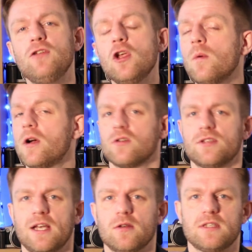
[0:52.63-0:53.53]
If you or
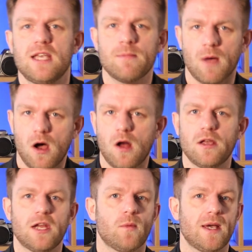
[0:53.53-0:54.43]
your sales team are
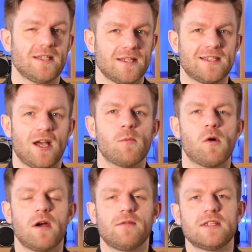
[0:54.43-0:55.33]
looking at ways to sell
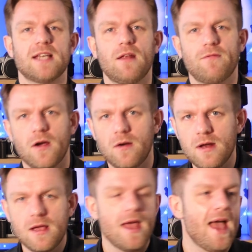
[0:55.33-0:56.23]
more over the
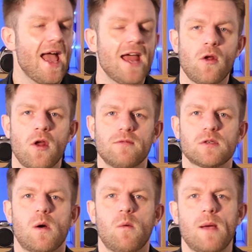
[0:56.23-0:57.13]
telephone, head on over
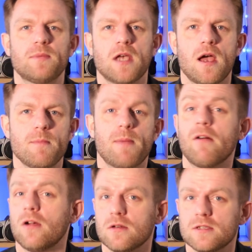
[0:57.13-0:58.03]
to our website,
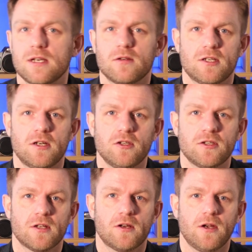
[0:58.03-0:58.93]

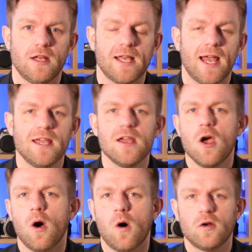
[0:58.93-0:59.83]
paragonsales.co.uk,
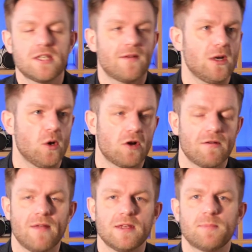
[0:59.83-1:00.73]
or just have a little
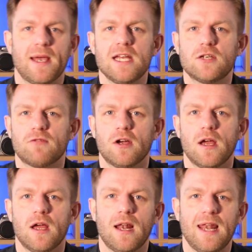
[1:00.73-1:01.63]
look around this page
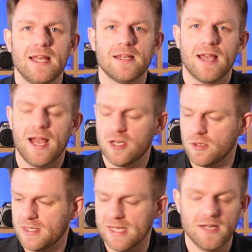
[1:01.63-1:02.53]
for a link and
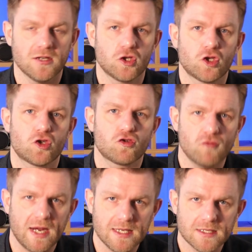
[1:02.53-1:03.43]
you'll be taken
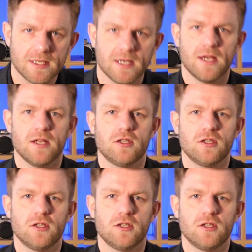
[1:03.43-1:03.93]
straight